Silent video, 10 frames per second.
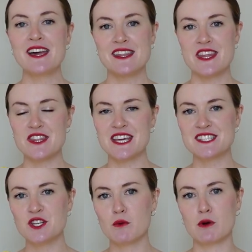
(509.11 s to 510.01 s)
and the things
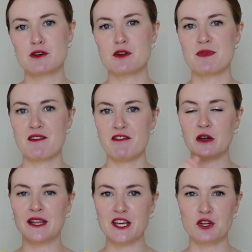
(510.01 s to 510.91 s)
in your wardrobe that
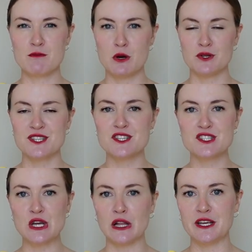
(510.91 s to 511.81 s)
feel like your most
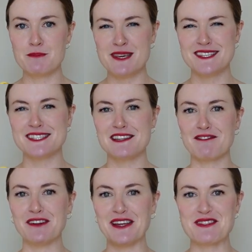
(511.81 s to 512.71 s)
solid pieces that
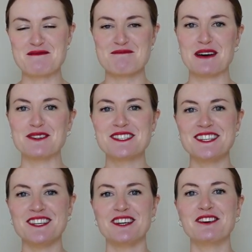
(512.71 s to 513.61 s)
feel like the most
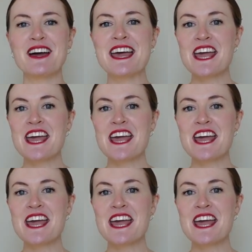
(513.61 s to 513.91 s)
you,